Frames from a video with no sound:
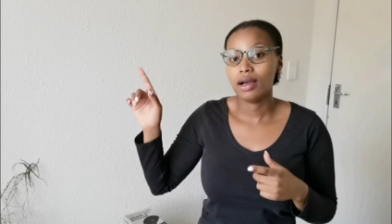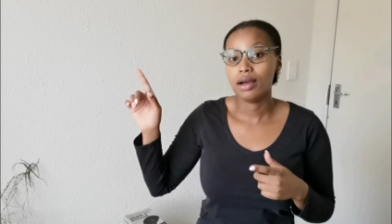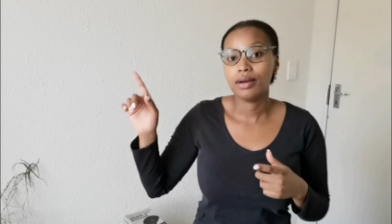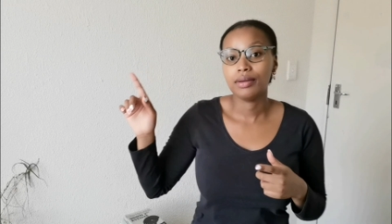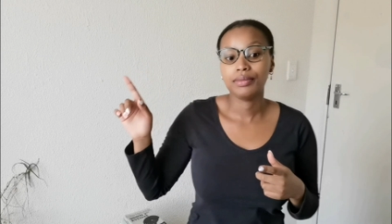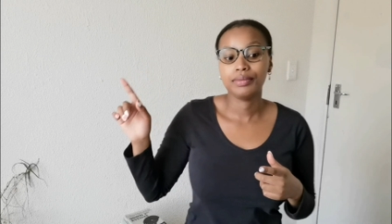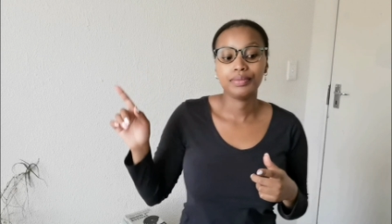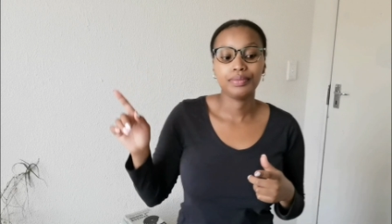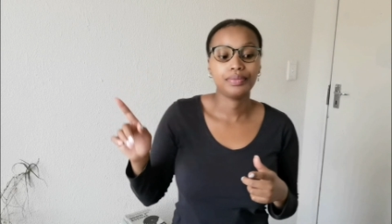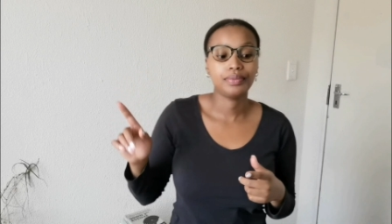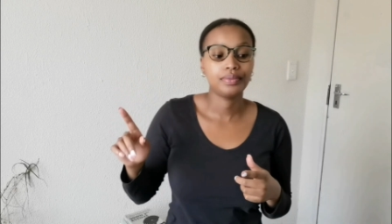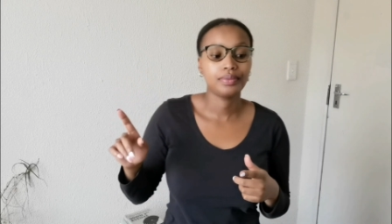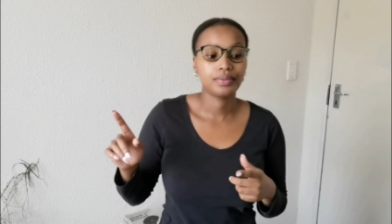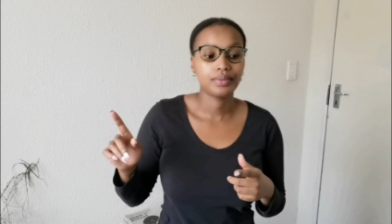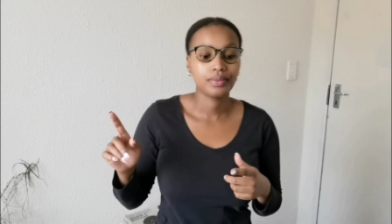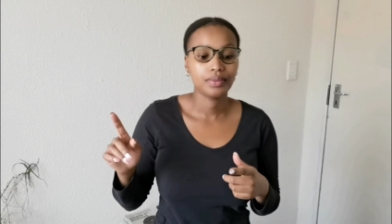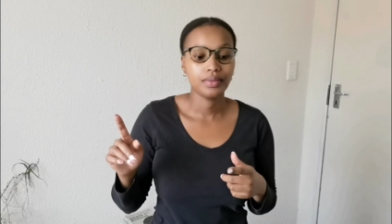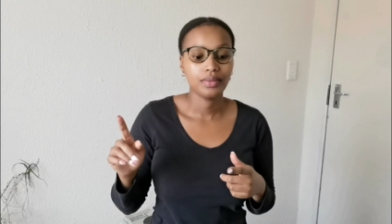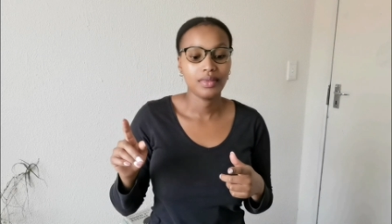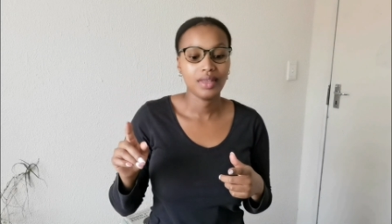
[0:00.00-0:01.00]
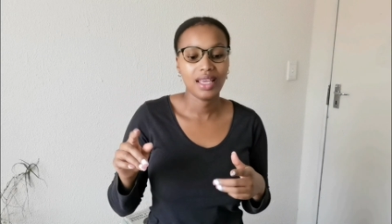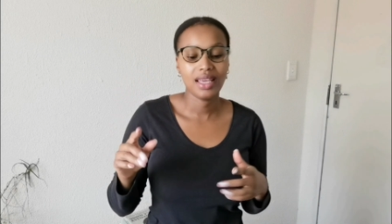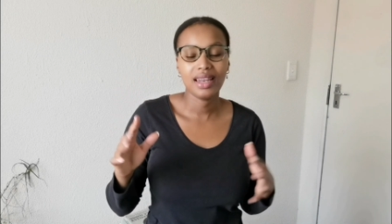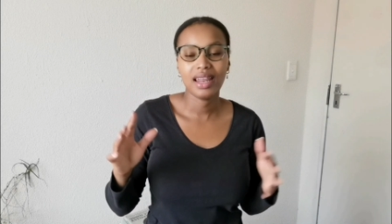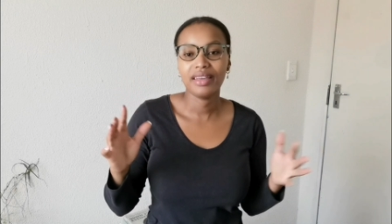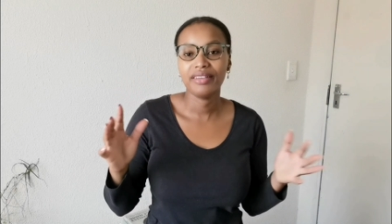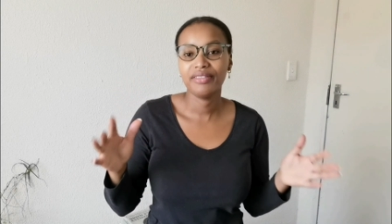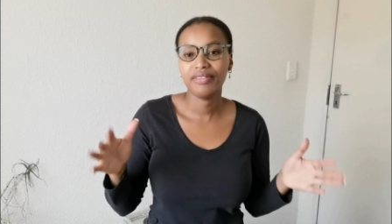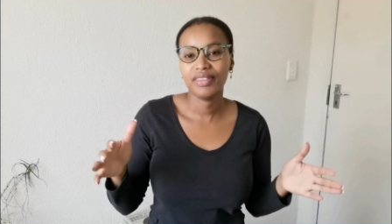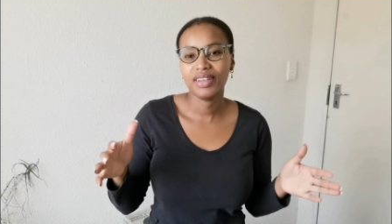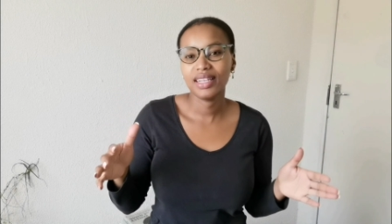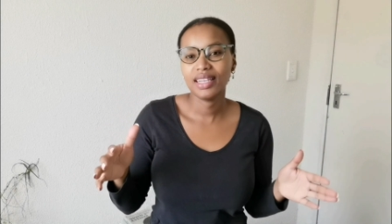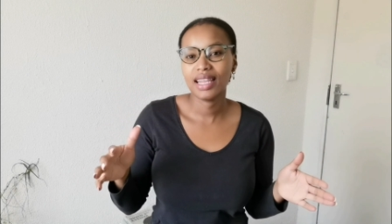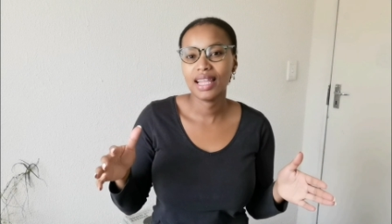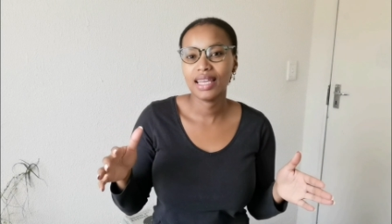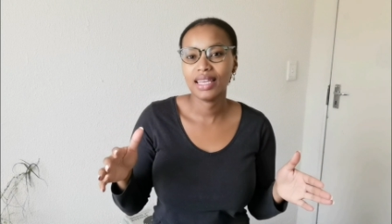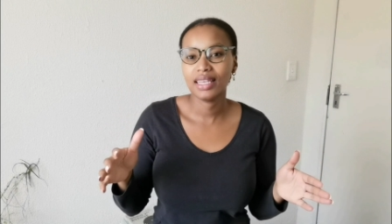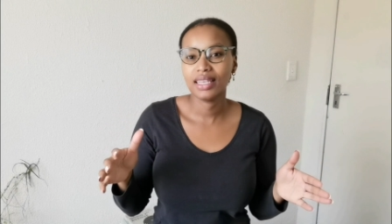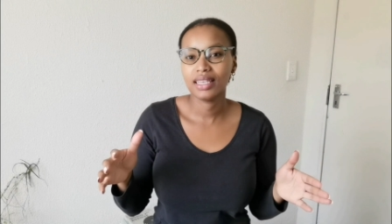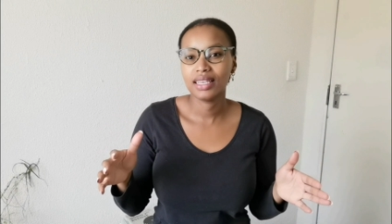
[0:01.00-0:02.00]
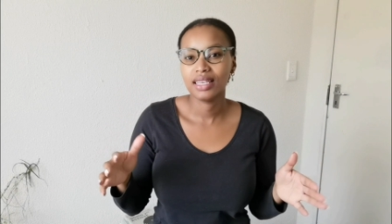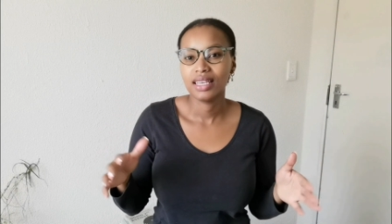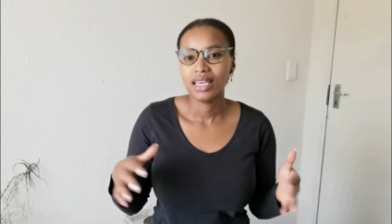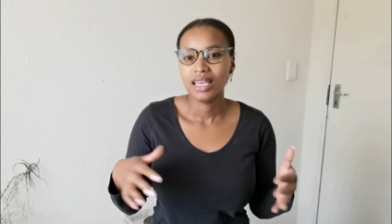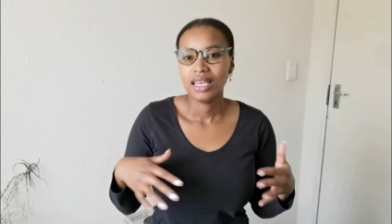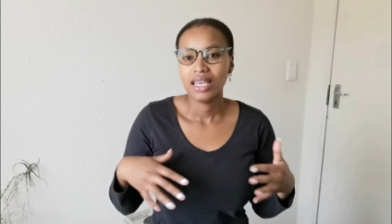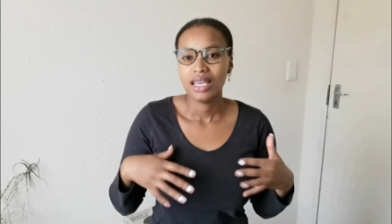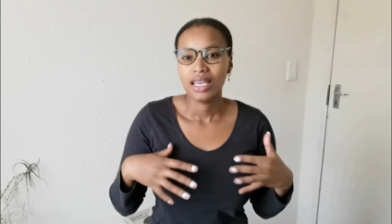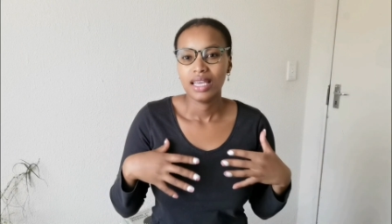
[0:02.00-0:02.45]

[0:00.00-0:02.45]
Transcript: um, and I felt like